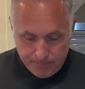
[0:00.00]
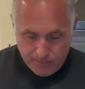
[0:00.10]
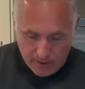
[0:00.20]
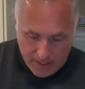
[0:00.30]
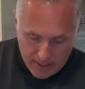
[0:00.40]

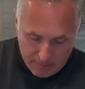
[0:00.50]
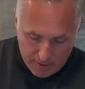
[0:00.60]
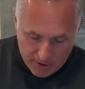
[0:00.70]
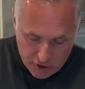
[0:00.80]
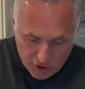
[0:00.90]
Okay, I'm
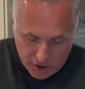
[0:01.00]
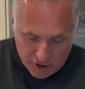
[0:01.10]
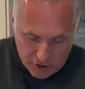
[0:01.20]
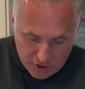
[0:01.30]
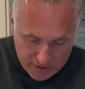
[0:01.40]
just gonna
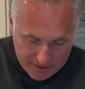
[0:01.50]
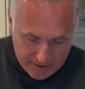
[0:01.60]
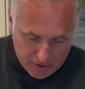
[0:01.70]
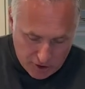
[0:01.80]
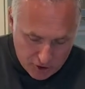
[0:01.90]
get
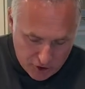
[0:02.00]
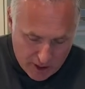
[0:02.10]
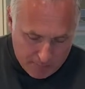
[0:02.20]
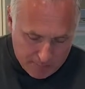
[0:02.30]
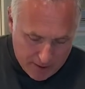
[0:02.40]
this all
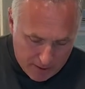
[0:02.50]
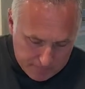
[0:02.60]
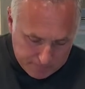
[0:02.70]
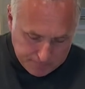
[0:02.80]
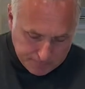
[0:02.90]
chopped up.
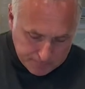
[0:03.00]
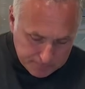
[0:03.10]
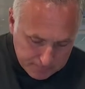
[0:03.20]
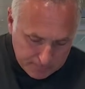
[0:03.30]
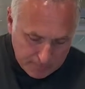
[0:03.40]

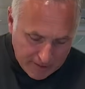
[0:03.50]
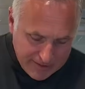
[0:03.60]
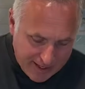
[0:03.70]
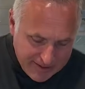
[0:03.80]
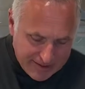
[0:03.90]

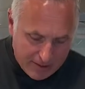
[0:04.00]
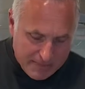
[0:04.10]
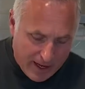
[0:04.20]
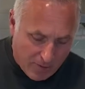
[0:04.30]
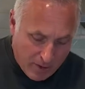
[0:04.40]
Dice it up.
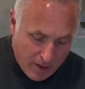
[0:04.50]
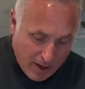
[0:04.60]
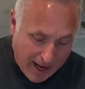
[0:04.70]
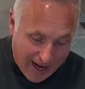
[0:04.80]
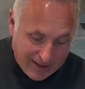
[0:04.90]
Now,
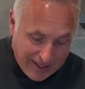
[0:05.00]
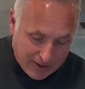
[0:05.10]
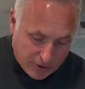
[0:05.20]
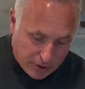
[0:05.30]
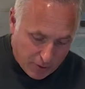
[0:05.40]
I like
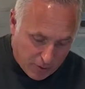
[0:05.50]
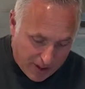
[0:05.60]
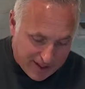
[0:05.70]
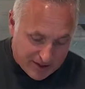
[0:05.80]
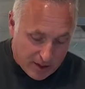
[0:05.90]
to
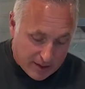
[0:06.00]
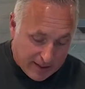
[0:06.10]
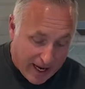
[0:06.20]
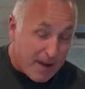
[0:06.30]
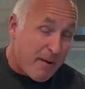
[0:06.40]

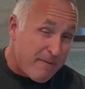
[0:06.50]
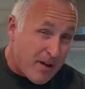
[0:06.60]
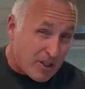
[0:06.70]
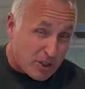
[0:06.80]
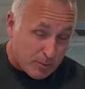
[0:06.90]
saute my
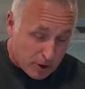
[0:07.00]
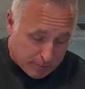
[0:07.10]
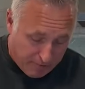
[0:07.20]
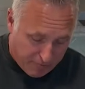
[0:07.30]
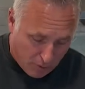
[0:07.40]
vegetables
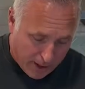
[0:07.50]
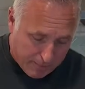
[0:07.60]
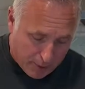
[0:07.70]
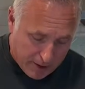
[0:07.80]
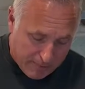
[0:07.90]
before I
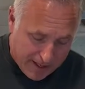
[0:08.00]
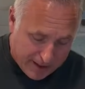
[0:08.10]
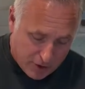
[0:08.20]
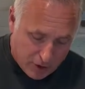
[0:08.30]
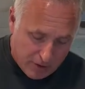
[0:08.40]
put them into the